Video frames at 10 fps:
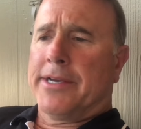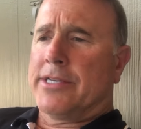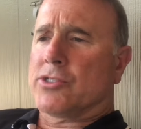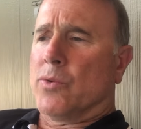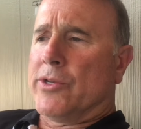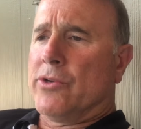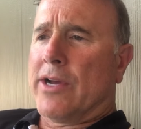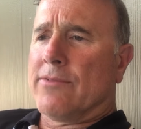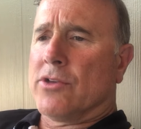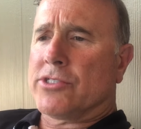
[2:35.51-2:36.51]
So we do
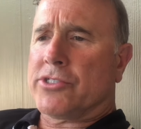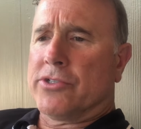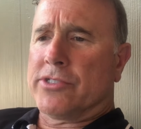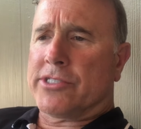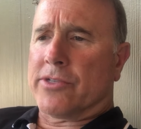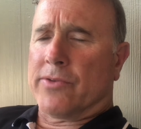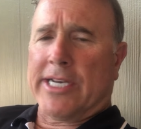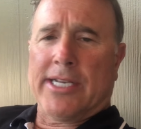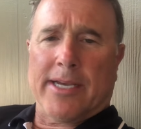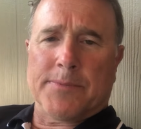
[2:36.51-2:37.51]
have those students that
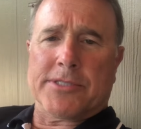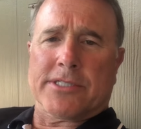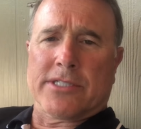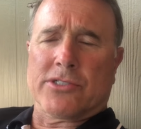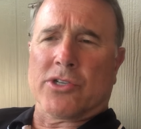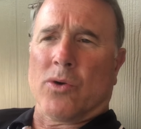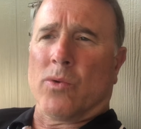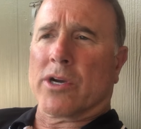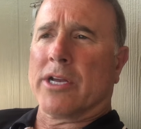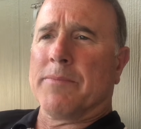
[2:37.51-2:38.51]
read lips, and so
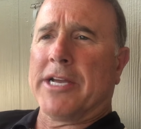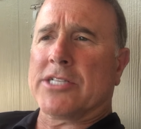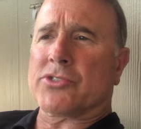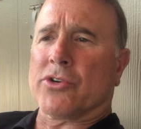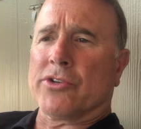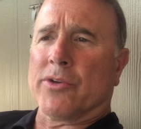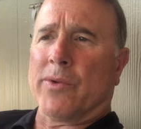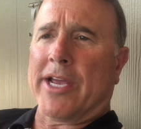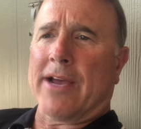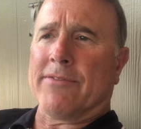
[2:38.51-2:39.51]
we're going to make certain that
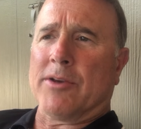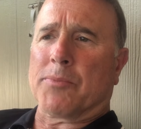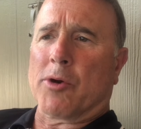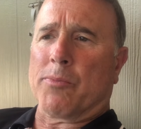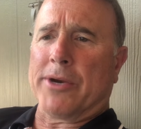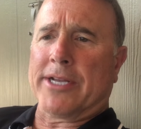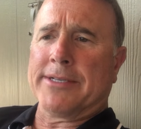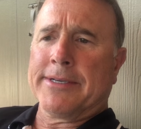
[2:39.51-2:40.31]
we have the appropriate